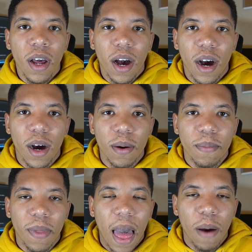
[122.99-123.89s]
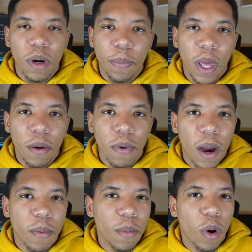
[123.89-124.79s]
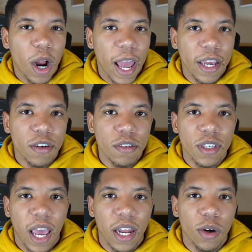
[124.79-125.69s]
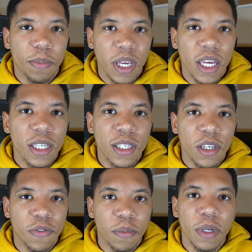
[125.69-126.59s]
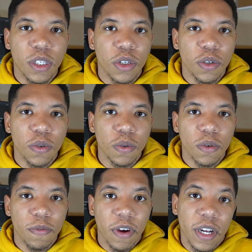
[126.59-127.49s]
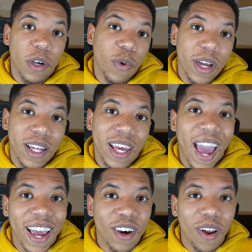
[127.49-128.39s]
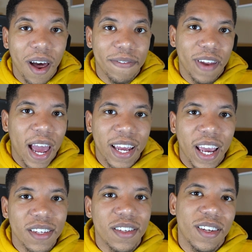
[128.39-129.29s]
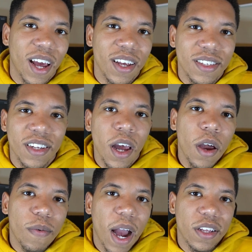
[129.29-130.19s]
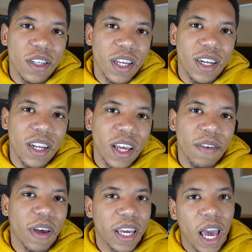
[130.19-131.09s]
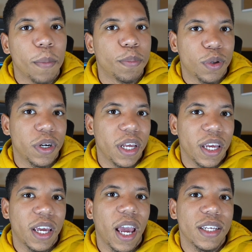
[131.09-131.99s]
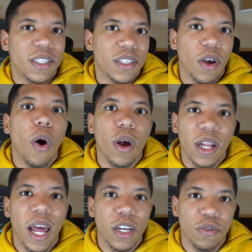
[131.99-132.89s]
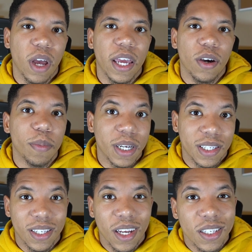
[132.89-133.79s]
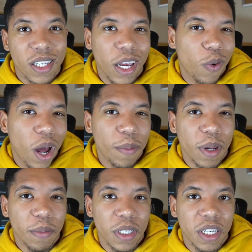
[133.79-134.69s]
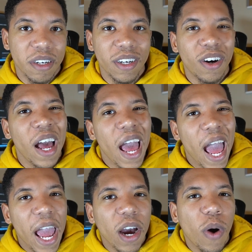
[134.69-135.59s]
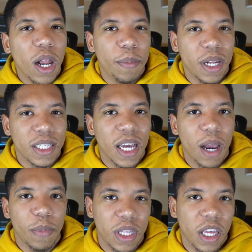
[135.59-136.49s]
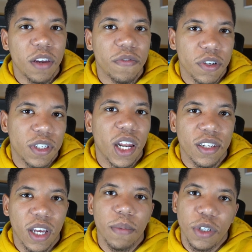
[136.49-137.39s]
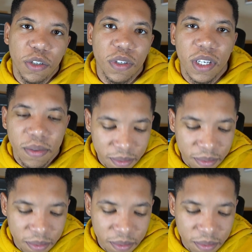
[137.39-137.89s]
I want to play around with more angles, and it'll be easier for me to very quickly angle a flat case to test rather than if I kept printing cases on an actual angle, because it does take quite a bit of material and quite a bit of time with the infill settings I was using.